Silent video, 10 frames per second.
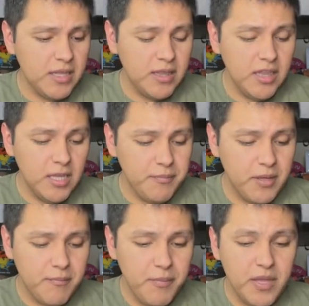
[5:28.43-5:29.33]
Lip
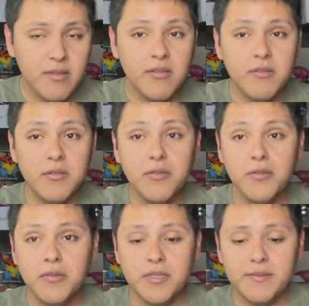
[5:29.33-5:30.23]
Pencil. Ooh,
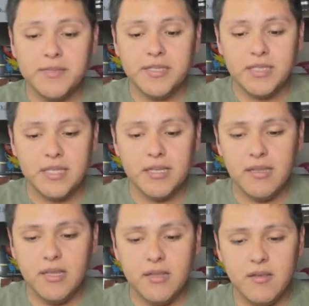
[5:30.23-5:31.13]
lipstick.
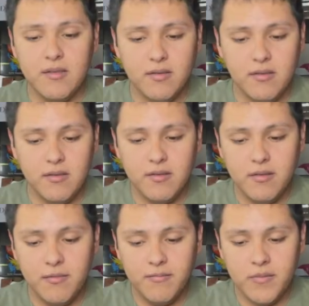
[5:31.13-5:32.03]
It's this.
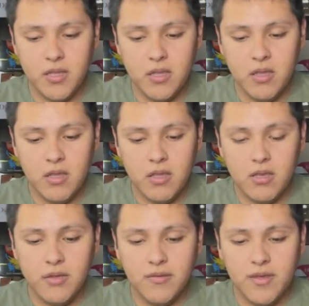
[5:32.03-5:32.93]

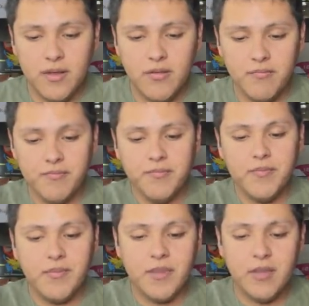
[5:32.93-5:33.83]
No, it's not it.
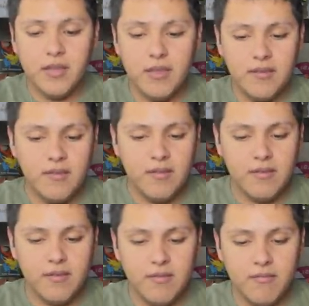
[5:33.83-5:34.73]
It's a
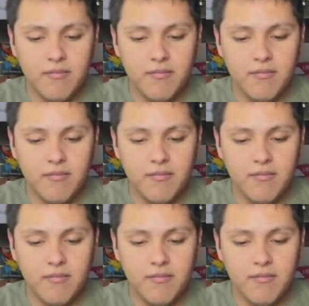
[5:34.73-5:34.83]
this.